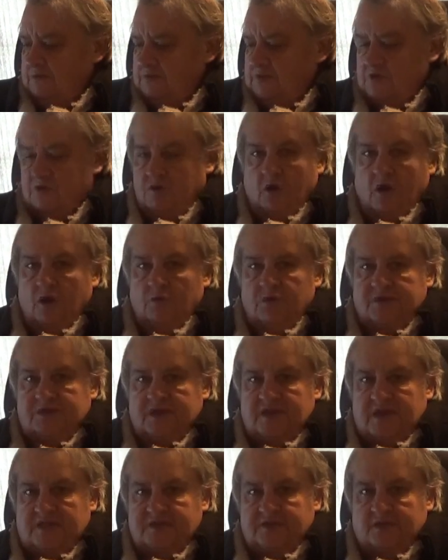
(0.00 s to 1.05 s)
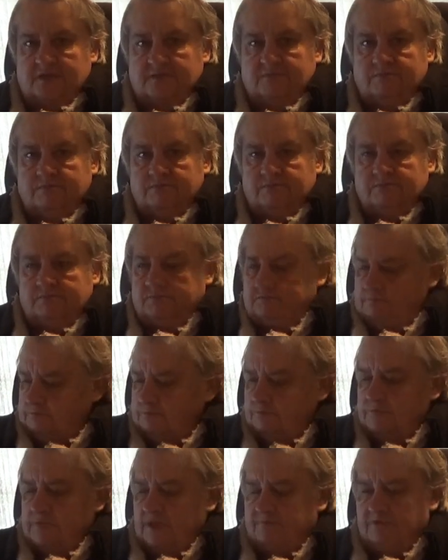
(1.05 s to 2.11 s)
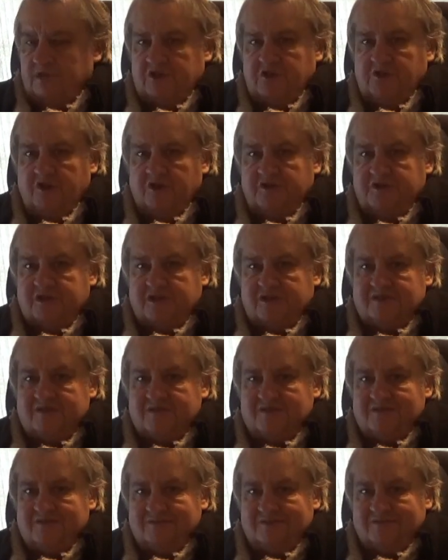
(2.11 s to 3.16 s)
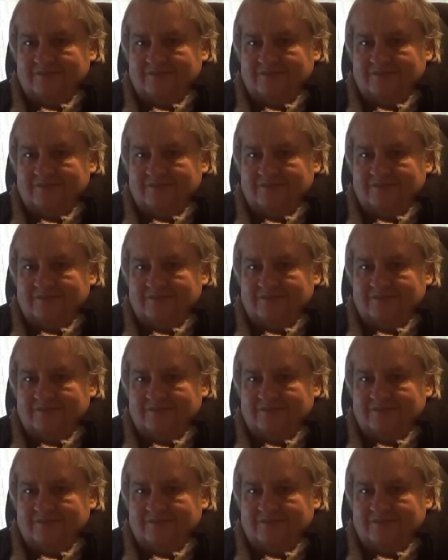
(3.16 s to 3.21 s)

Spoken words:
She's gone with another. That really hurts, doesn't it?